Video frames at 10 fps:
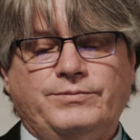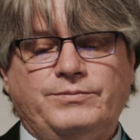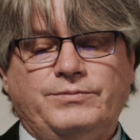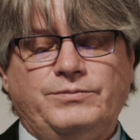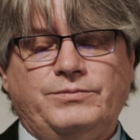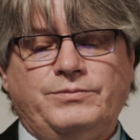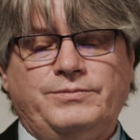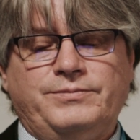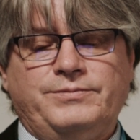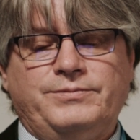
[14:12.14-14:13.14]

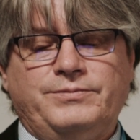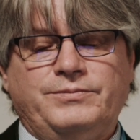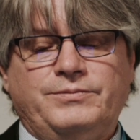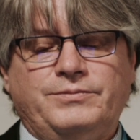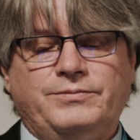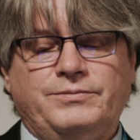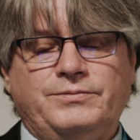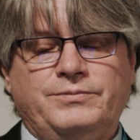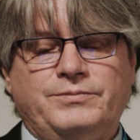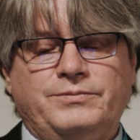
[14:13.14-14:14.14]

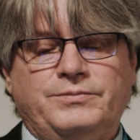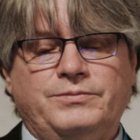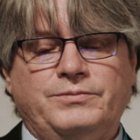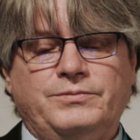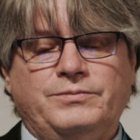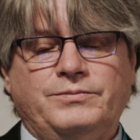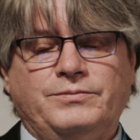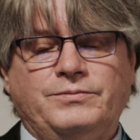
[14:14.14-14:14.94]
(silence)